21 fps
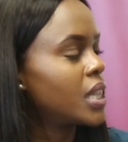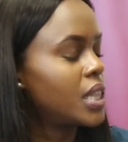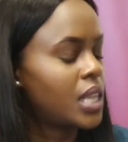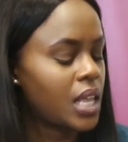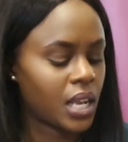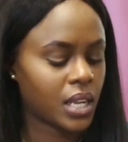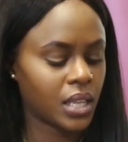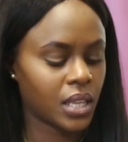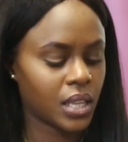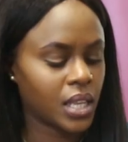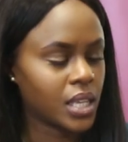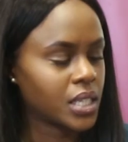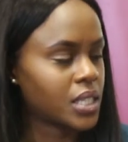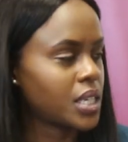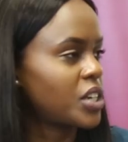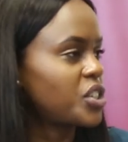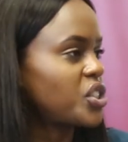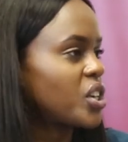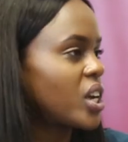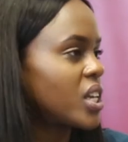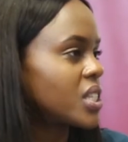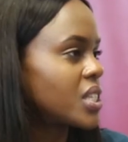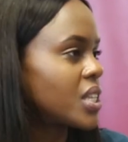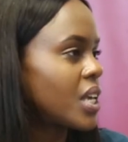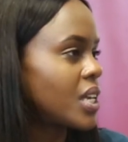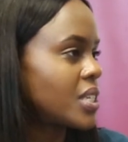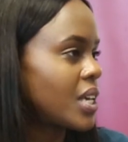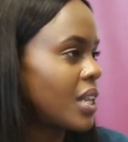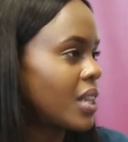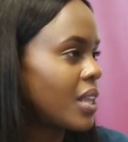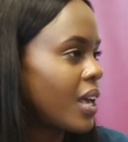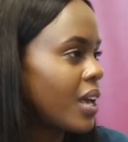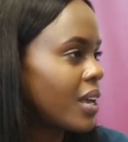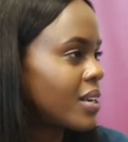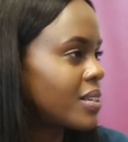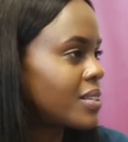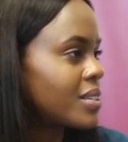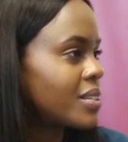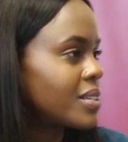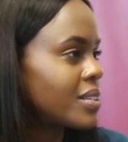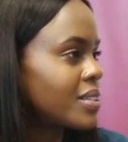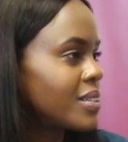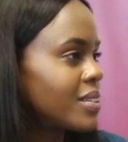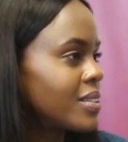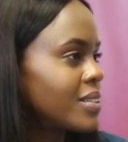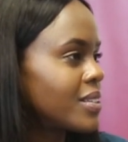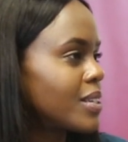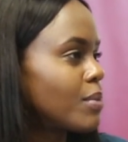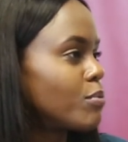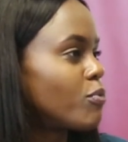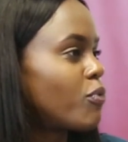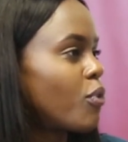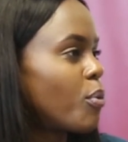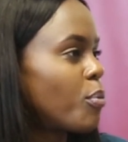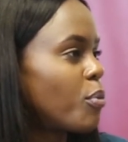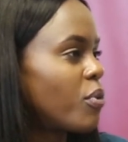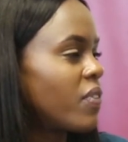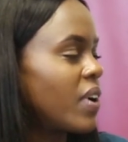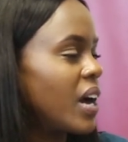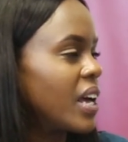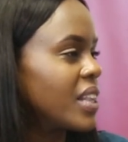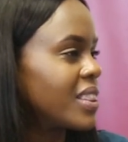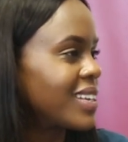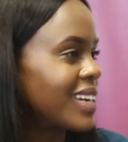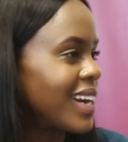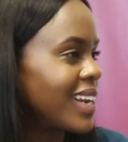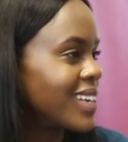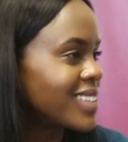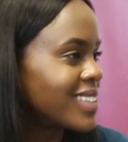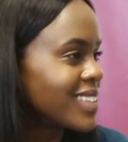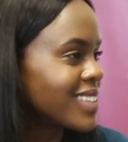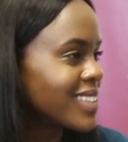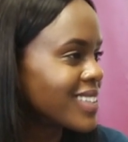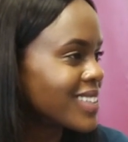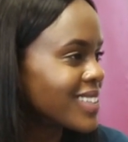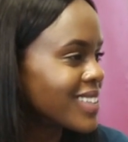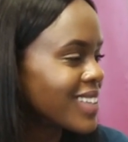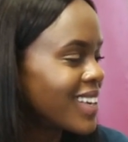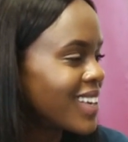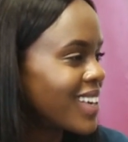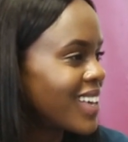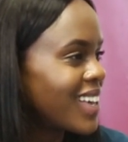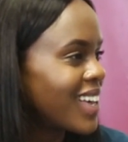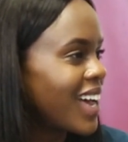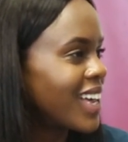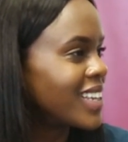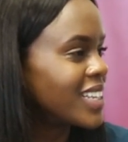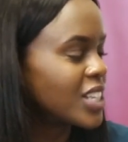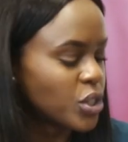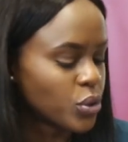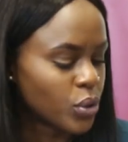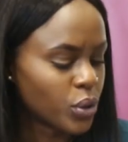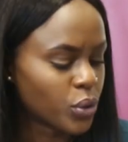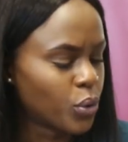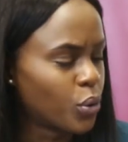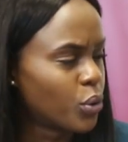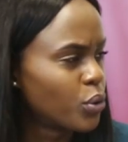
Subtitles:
then there's a chance that I'll get some form of arthritis, and it's not